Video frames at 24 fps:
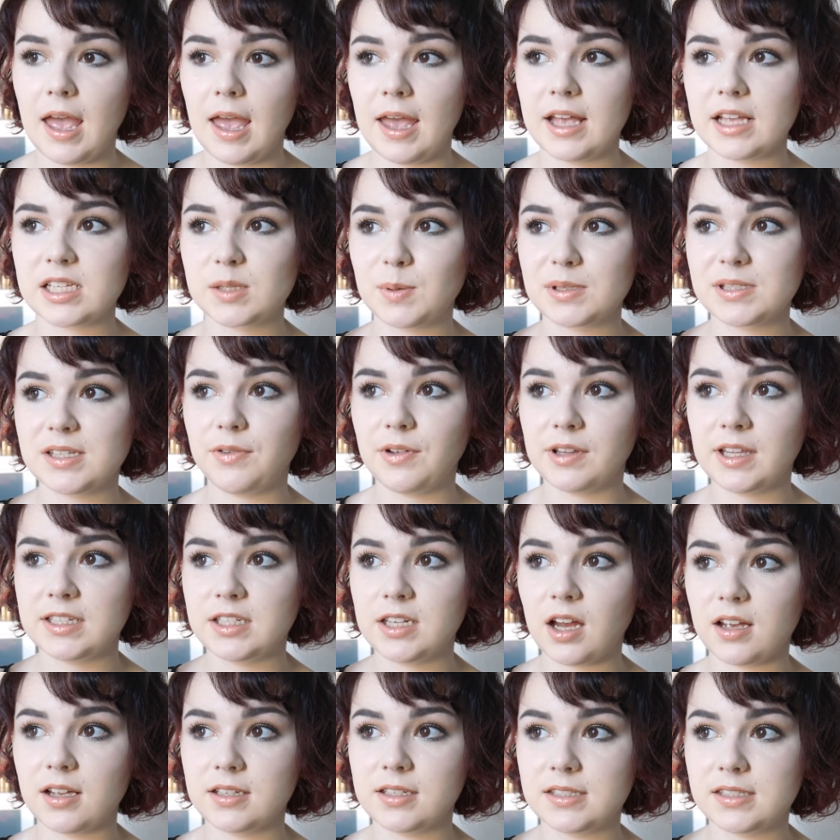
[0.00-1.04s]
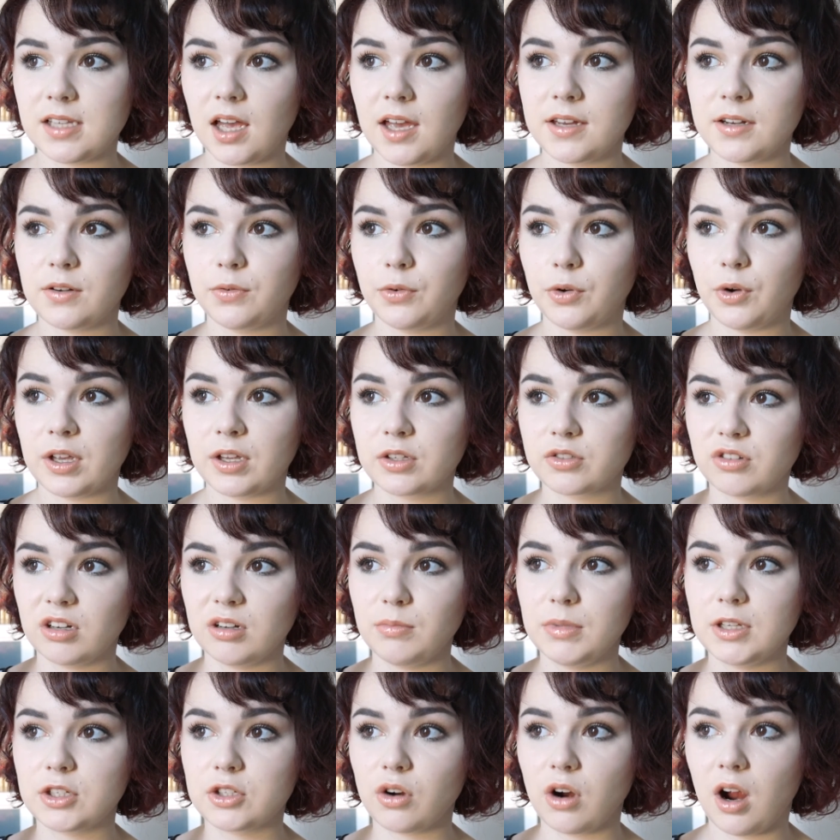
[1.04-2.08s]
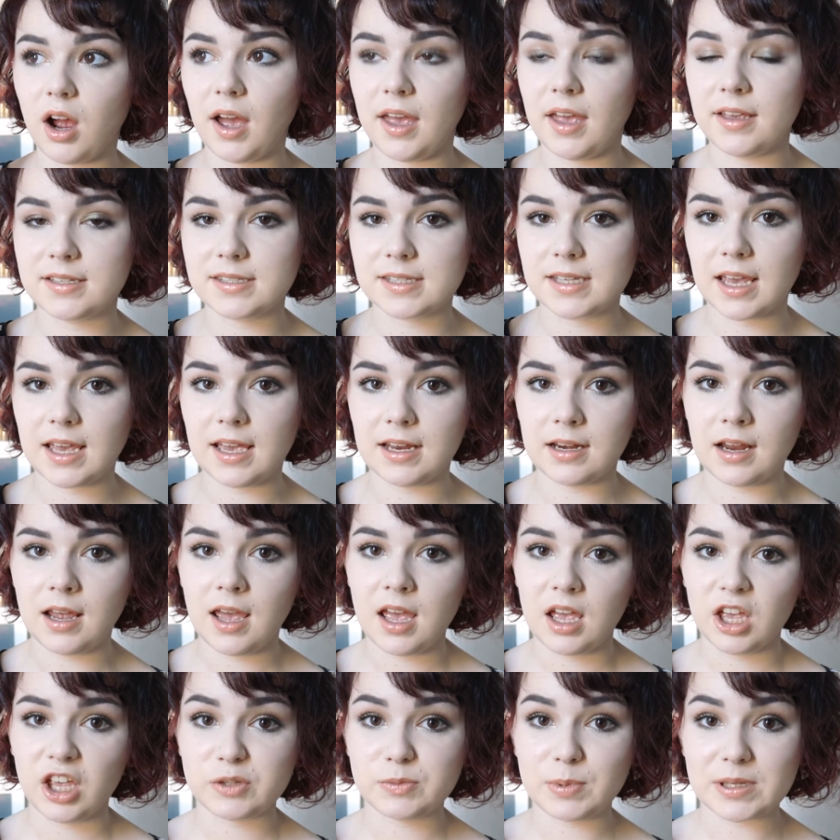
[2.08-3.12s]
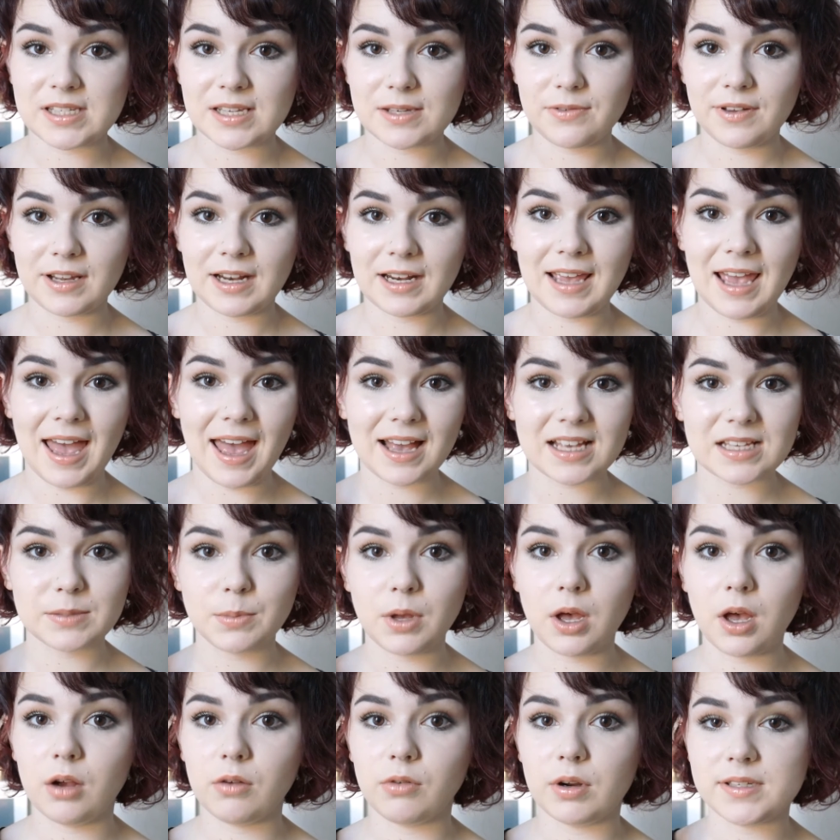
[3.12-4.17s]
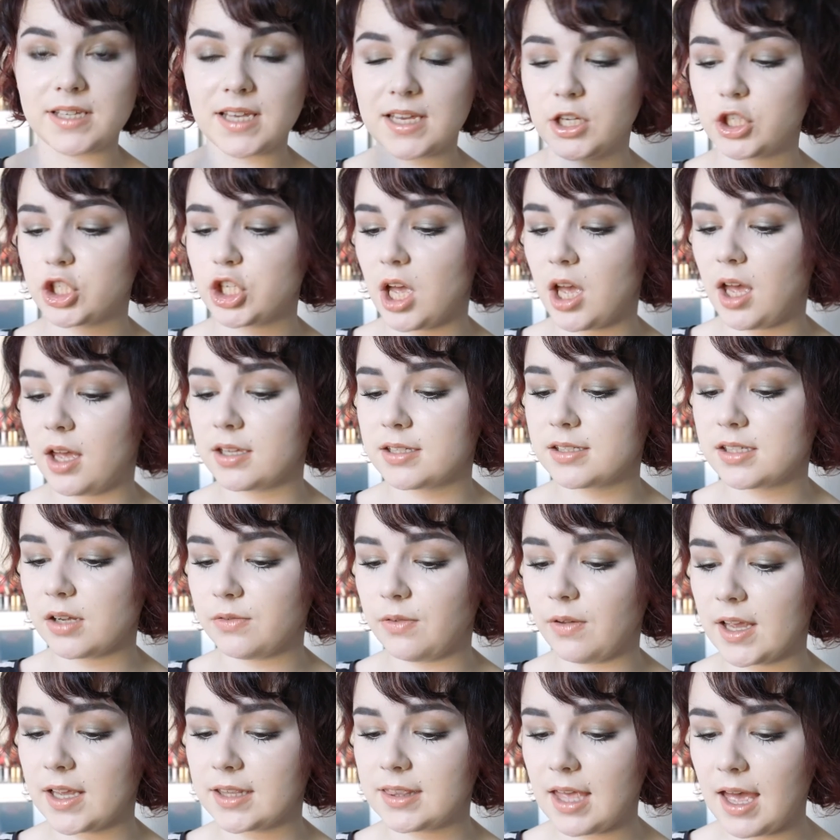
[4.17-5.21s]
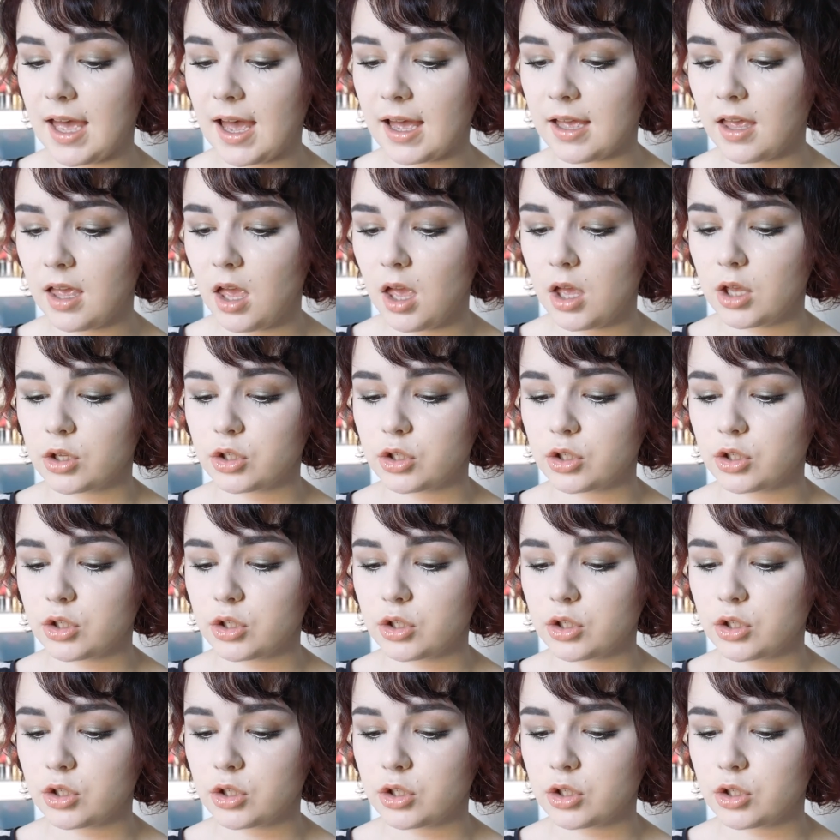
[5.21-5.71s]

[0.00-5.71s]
It's specifically designed for extremely dry skin, specifically eczema, rosacea, stuff like that.